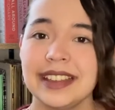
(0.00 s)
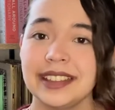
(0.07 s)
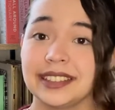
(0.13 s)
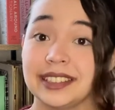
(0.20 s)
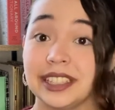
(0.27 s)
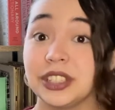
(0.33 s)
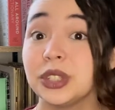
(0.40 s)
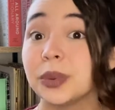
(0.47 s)

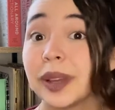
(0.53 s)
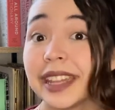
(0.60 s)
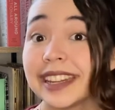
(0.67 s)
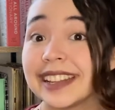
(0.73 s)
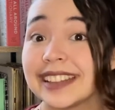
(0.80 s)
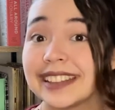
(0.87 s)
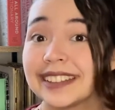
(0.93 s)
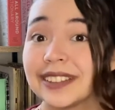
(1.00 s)

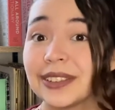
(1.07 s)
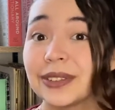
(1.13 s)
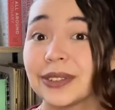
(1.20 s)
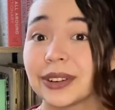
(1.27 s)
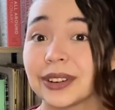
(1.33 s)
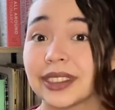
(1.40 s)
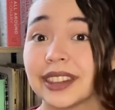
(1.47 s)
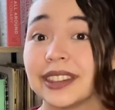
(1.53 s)
situated
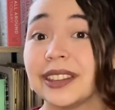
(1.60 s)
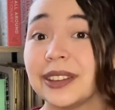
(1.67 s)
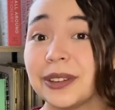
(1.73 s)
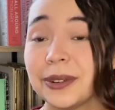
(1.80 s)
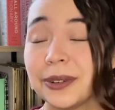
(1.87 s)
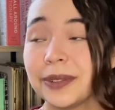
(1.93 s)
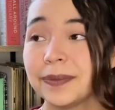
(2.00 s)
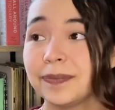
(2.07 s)
for the
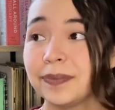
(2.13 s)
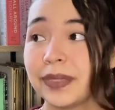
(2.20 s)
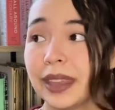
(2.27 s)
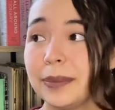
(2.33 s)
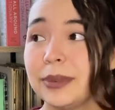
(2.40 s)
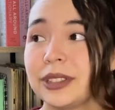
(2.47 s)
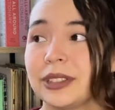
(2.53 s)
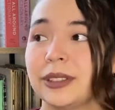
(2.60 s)
new
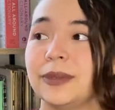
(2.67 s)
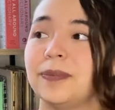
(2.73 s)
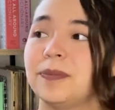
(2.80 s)
episode.